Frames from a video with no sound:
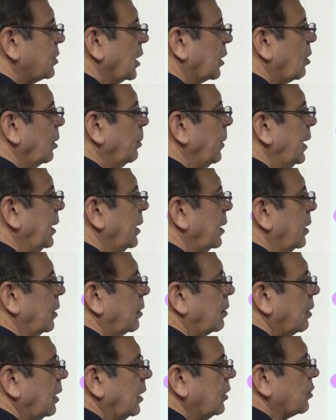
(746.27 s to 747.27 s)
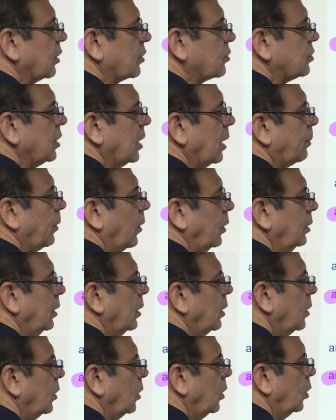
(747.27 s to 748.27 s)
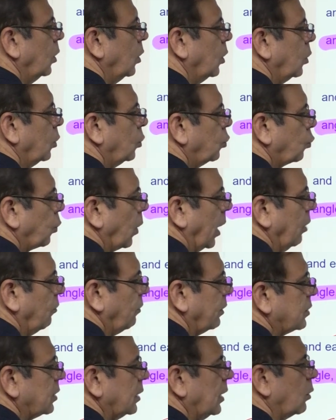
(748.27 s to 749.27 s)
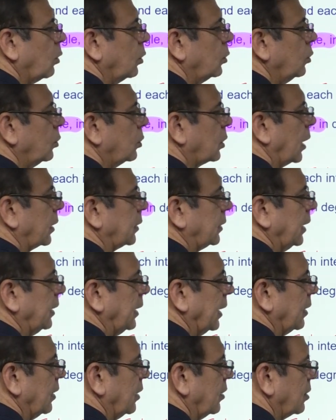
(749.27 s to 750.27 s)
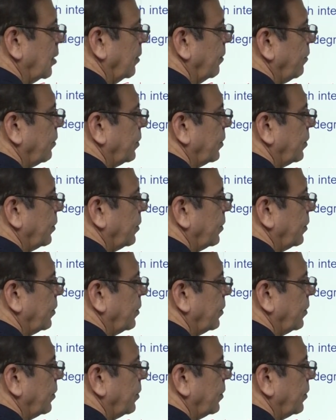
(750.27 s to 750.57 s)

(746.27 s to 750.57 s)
It will be 360 upon 12, which is equal to 30 degrees.